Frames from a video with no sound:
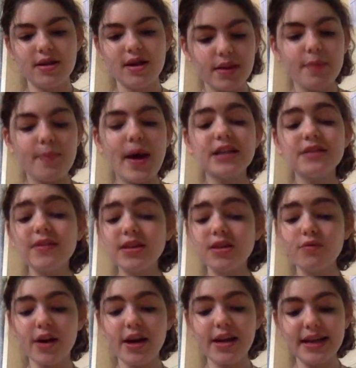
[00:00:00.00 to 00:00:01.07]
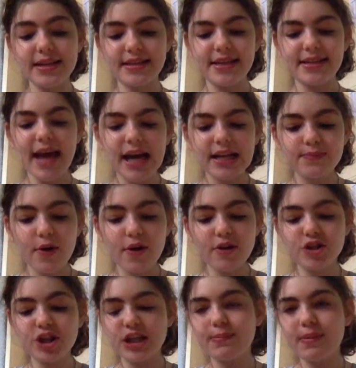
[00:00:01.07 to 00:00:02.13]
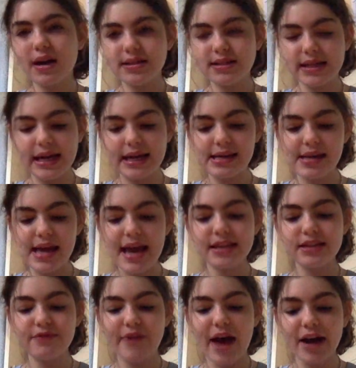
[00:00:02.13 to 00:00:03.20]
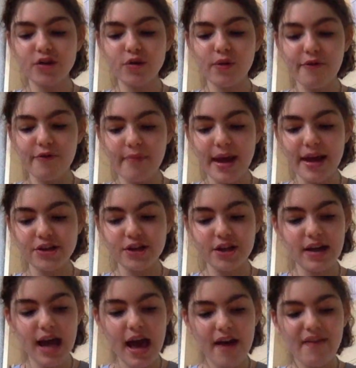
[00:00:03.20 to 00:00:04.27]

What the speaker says: The best thing to read is a textbook just because it contains factual information